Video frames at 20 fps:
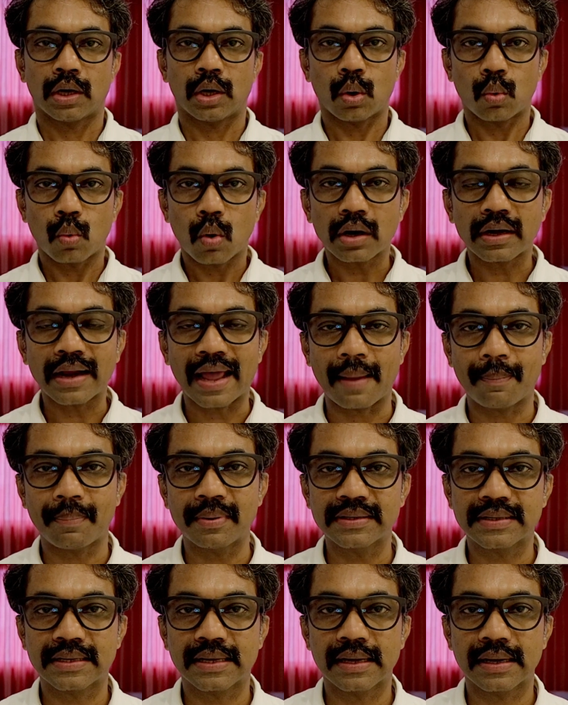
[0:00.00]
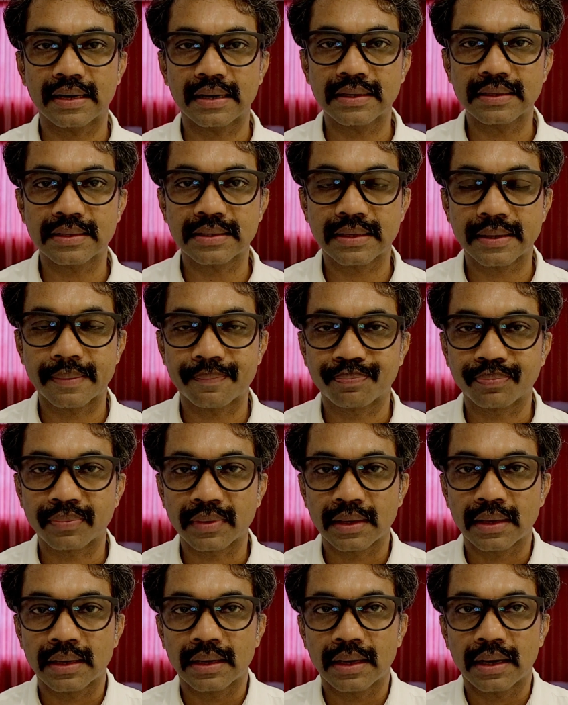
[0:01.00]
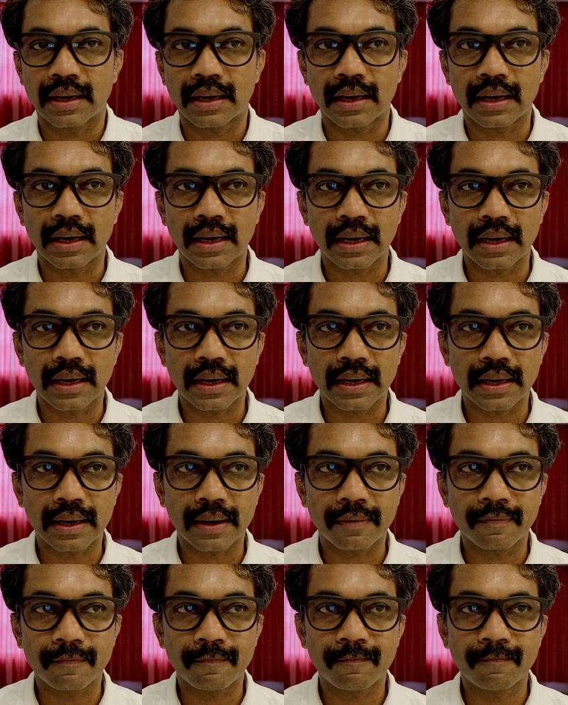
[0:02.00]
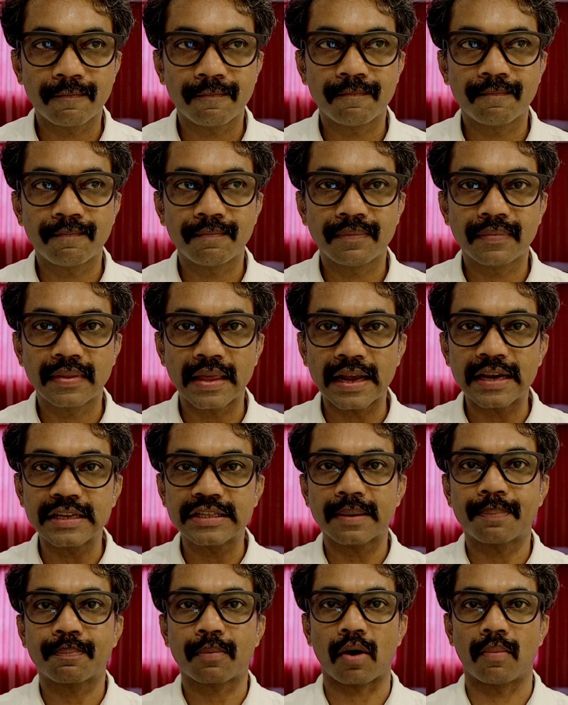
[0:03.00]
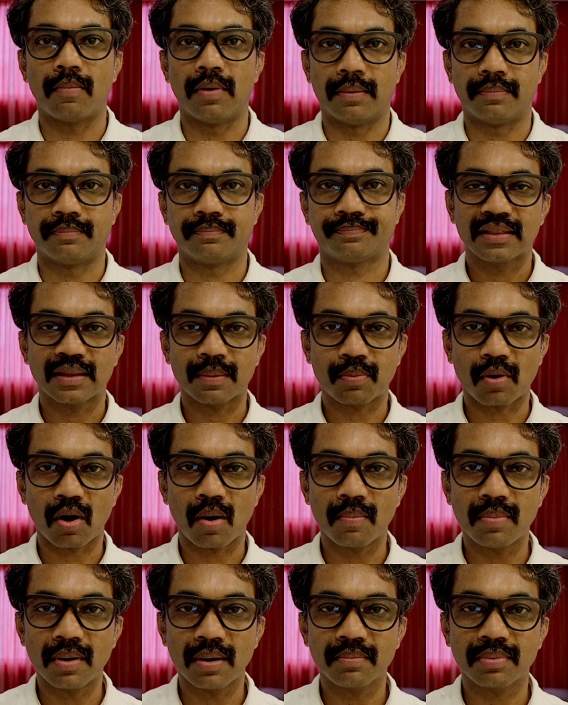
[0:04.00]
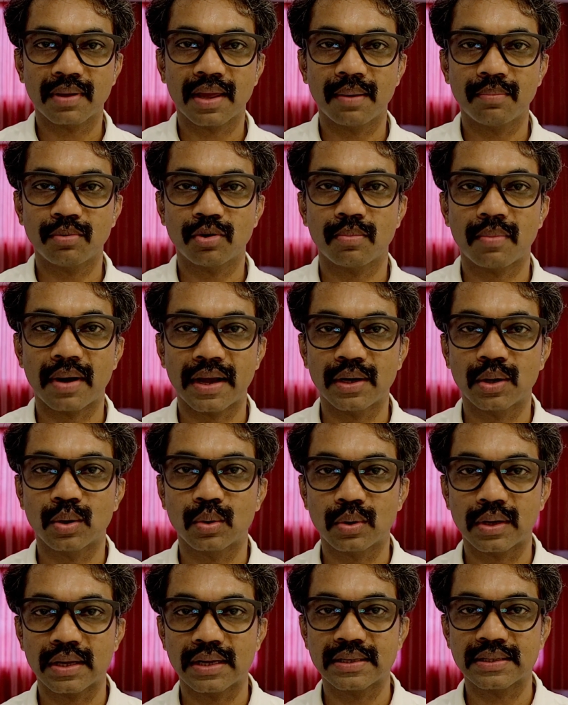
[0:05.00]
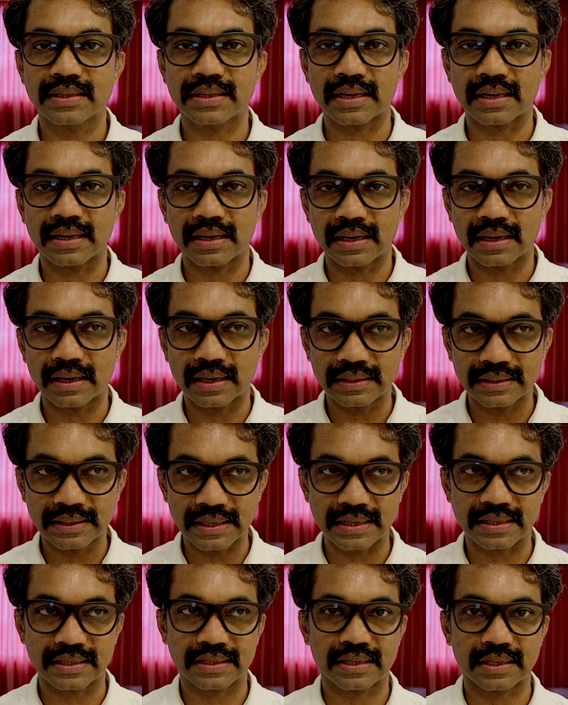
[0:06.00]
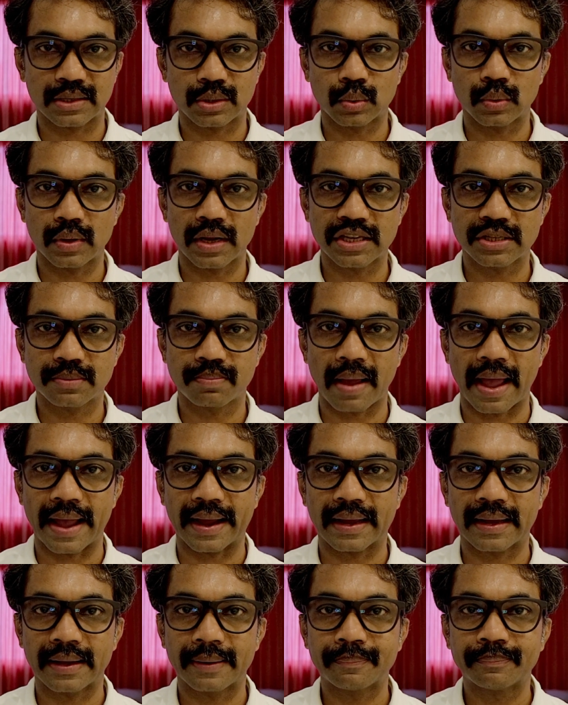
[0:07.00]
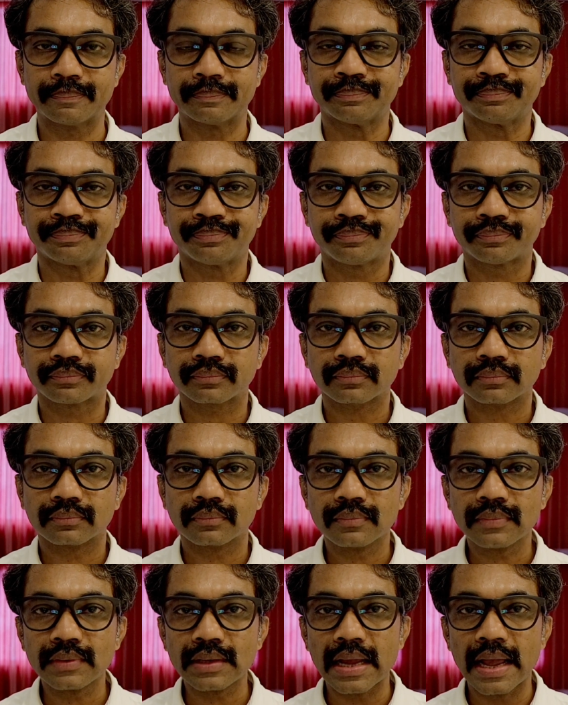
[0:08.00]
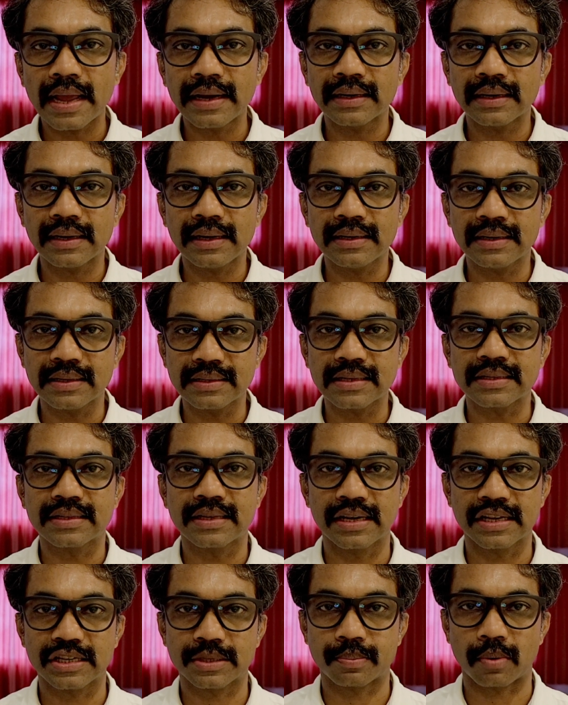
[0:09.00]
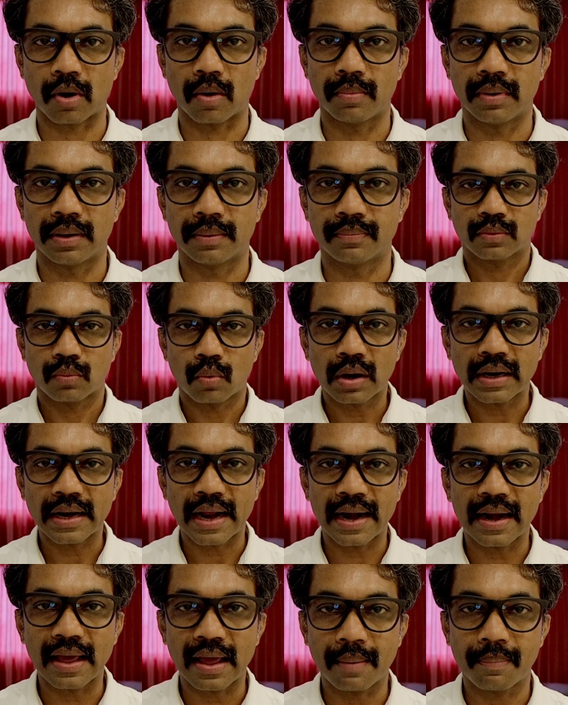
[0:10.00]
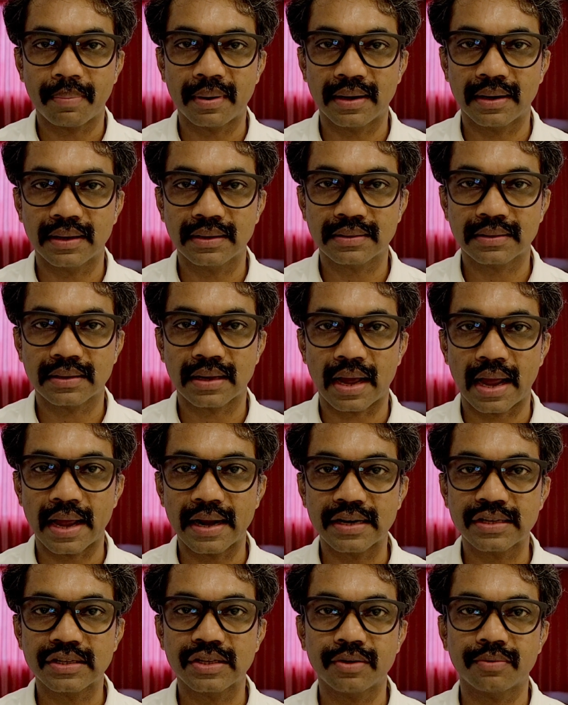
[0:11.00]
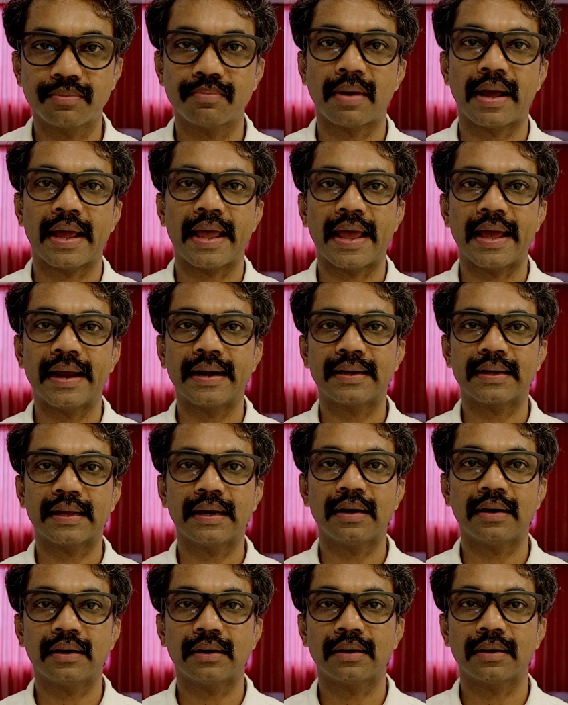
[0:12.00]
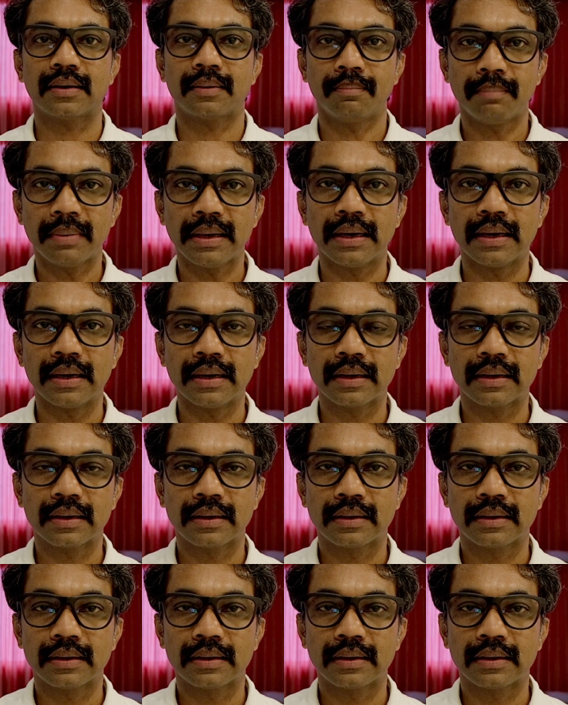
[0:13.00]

Now, what happens here is there is a problem. The problem came to my notice just 2 days back, and it is a serious problem. What had happened is I received my Airtel bill,